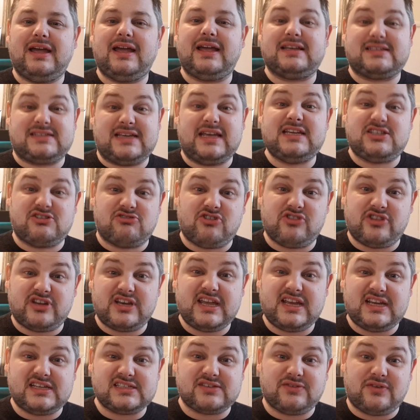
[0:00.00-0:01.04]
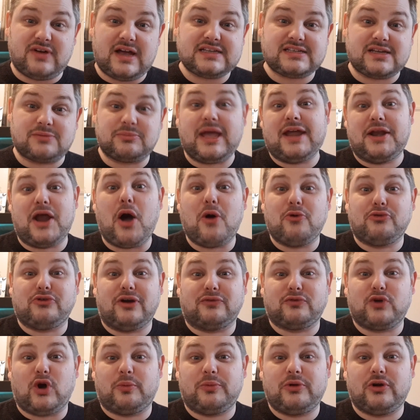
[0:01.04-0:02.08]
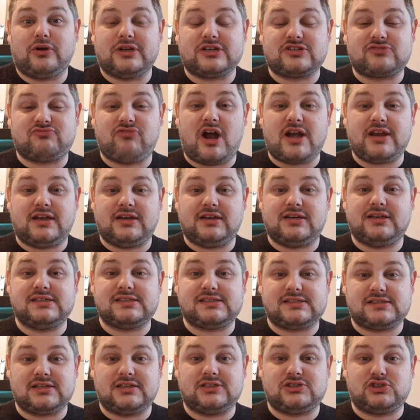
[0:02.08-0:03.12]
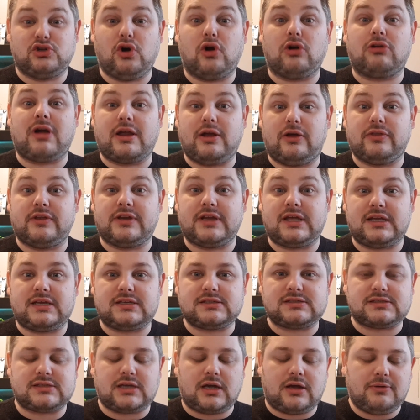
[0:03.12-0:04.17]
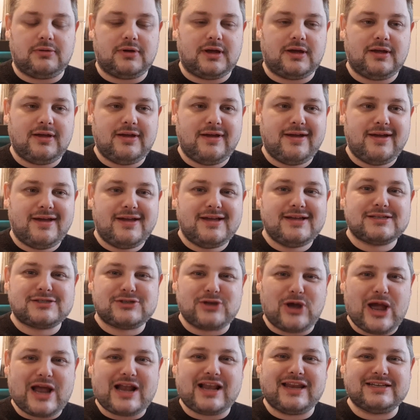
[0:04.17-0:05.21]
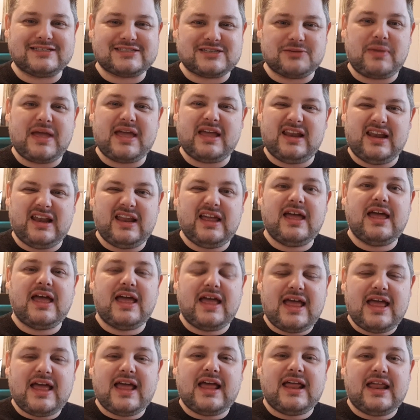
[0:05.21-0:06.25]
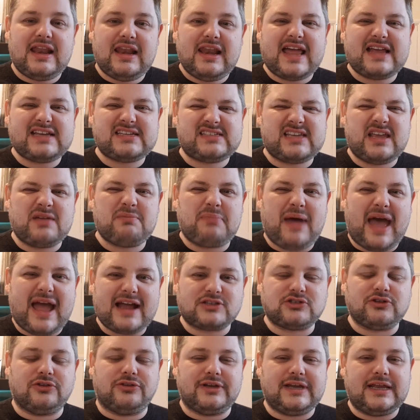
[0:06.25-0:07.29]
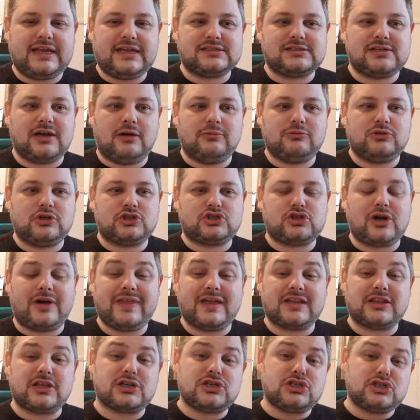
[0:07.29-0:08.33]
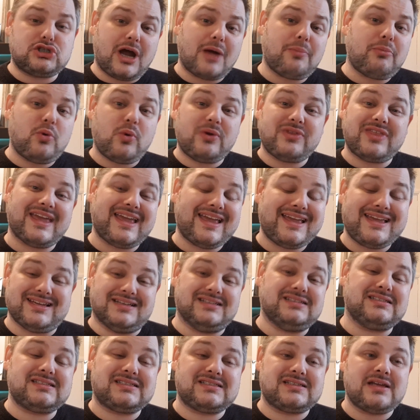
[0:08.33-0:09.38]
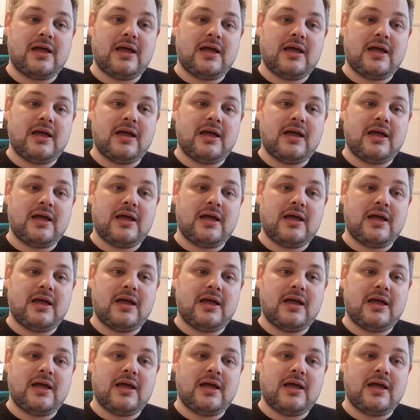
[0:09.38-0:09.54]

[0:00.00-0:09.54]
easier on the knees. As I'm getting older, I've got to be honest, running is not great on the knees. So cycling's a bit less impact on the knees. So I'm going to try that. The trouble with it is